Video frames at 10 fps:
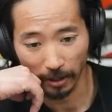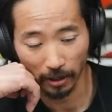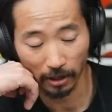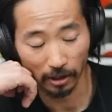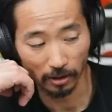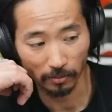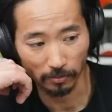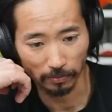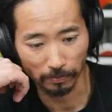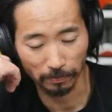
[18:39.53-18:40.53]

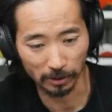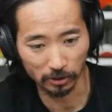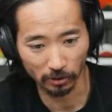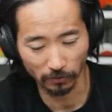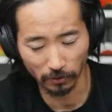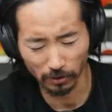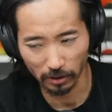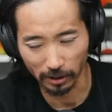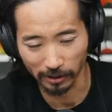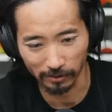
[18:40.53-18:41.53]
Um, but so
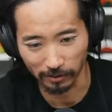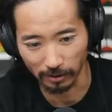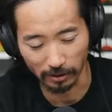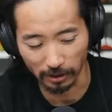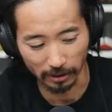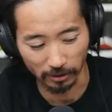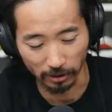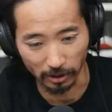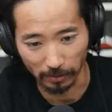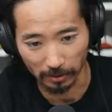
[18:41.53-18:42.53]
far, and I don't
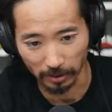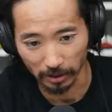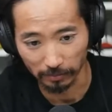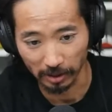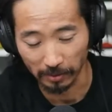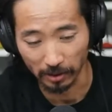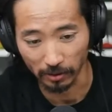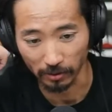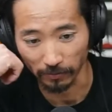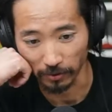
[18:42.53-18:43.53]
know. I'll probably get maybe
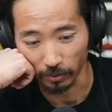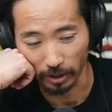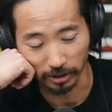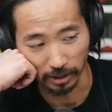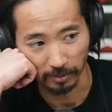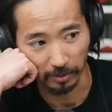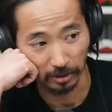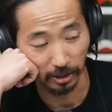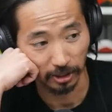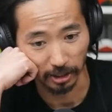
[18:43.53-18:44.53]
they're if they're watching now, maybe
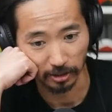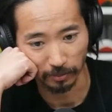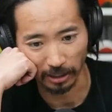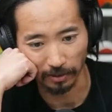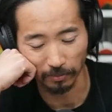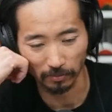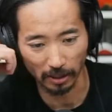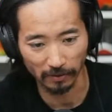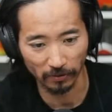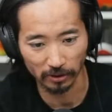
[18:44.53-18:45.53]
I'll get a text. But I'm
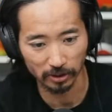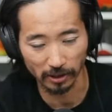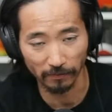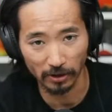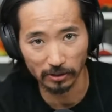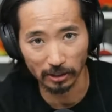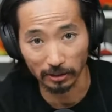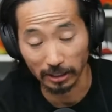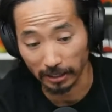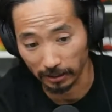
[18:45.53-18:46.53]
if there's if there's a
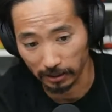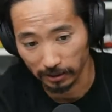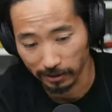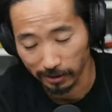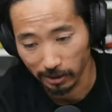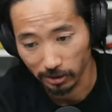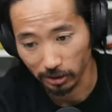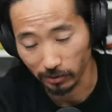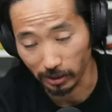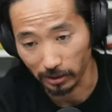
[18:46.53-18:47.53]
link
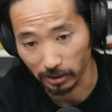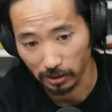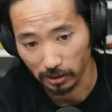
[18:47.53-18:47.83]
to it